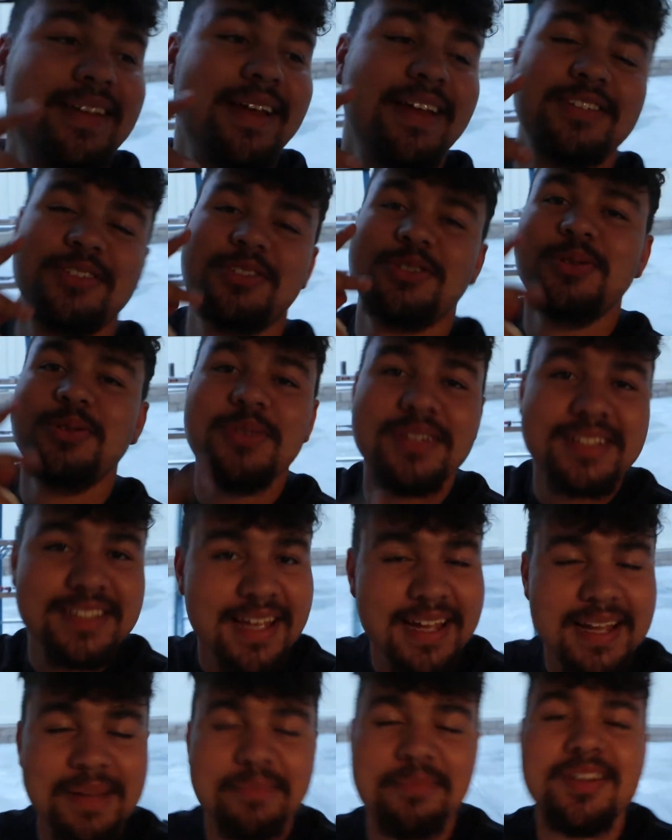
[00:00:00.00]
As soon as
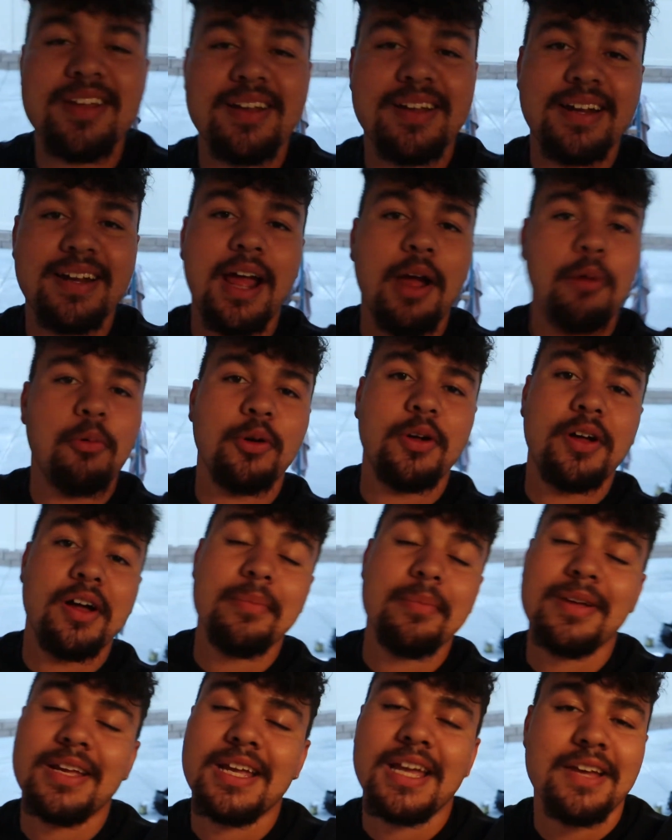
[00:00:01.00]
I am done, I will
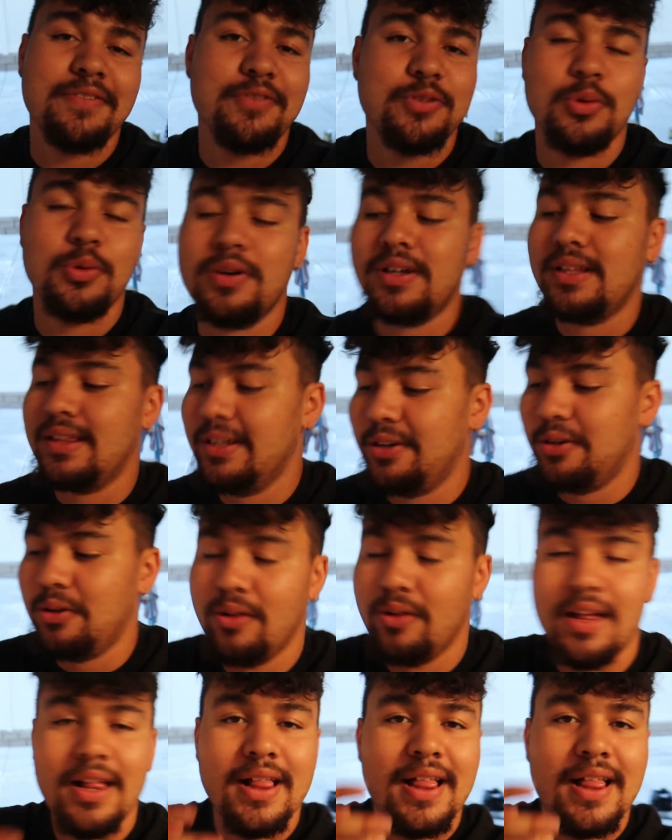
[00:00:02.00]
come and give you a little